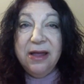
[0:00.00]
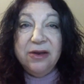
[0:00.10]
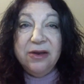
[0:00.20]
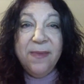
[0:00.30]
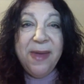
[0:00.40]

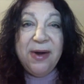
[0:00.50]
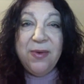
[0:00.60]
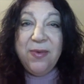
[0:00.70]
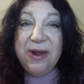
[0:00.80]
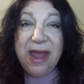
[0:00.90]
no matter
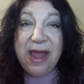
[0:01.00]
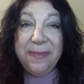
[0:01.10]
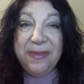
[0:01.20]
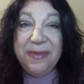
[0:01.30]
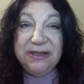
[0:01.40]
what
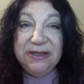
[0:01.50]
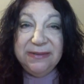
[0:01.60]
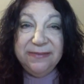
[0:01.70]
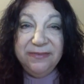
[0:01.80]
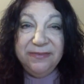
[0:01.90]

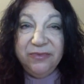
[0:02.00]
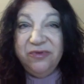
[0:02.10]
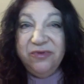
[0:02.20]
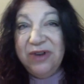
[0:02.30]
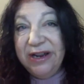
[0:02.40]
happens,
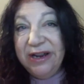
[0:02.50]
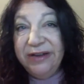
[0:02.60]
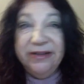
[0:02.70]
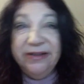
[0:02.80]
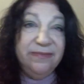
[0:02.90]

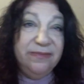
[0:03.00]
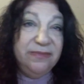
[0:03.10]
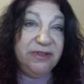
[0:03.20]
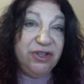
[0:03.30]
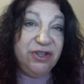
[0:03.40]
rain,
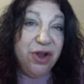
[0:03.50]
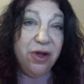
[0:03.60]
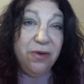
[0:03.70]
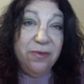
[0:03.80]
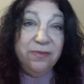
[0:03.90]

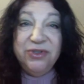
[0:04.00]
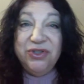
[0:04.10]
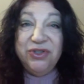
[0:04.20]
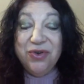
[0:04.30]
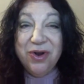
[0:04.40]
snow,
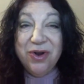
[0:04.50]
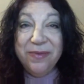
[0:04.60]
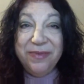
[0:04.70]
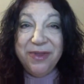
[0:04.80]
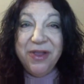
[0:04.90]

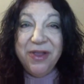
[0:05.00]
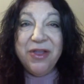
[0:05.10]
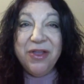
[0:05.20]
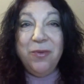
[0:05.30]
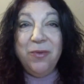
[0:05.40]
storm,
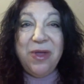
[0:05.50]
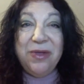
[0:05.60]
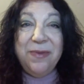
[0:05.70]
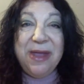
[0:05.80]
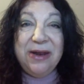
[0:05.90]
the old
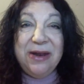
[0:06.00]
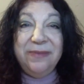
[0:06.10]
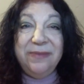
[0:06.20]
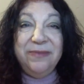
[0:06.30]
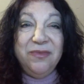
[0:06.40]
weatherman
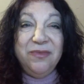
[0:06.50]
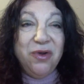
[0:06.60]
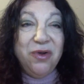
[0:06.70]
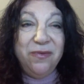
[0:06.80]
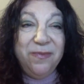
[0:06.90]

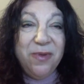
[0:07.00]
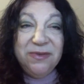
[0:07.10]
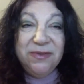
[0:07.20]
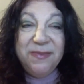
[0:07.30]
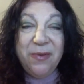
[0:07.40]
or
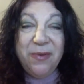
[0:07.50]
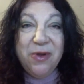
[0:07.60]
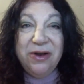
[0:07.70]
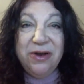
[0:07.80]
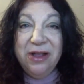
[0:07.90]
postman
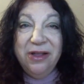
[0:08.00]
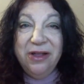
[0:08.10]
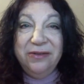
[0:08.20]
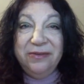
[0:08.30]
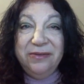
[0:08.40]
one.
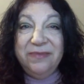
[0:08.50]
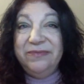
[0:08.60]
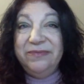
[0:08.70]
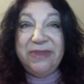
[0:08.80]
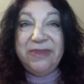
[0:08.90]

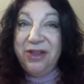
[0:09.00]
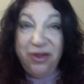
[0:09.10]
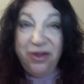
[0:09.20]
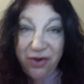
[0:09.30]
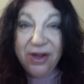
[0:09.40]

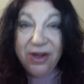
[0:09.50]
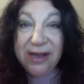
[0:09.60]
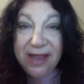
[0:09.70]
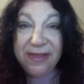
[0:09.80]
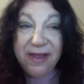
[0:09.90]
You're going to
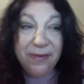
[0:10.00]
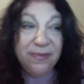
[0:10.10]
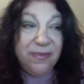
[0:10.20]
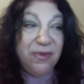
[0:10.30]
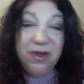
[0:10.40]
get there.
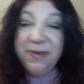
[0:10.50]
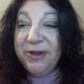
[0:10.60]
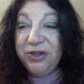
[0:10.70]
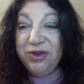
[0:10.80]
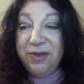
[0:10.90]
You're going to
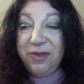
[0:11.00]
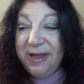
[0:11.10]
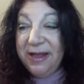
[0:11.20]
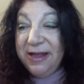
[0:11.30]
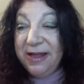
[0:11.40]
make sure the
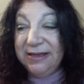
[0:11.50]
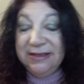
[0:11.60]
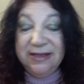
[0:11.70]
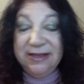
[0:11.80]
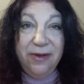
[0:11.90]
mail
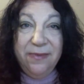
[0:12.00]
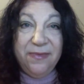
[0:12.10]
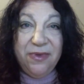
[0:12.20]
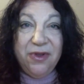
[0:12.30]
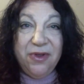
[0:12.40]
gets there.
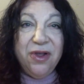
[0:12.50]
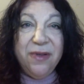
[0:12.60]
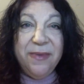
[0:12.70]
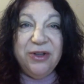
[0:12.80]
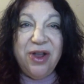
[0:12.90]
You're going
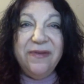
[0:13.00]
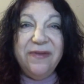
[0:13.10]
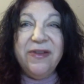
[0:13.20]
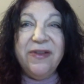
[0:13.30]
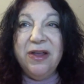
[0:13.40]
to make sure
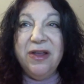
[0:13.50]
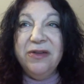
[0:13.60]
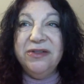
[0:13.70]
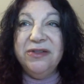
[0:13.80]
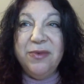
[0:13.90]
everything
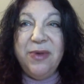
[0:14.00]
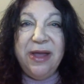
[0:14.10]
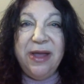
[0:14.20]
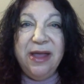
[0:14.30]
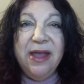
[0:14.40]
goes the way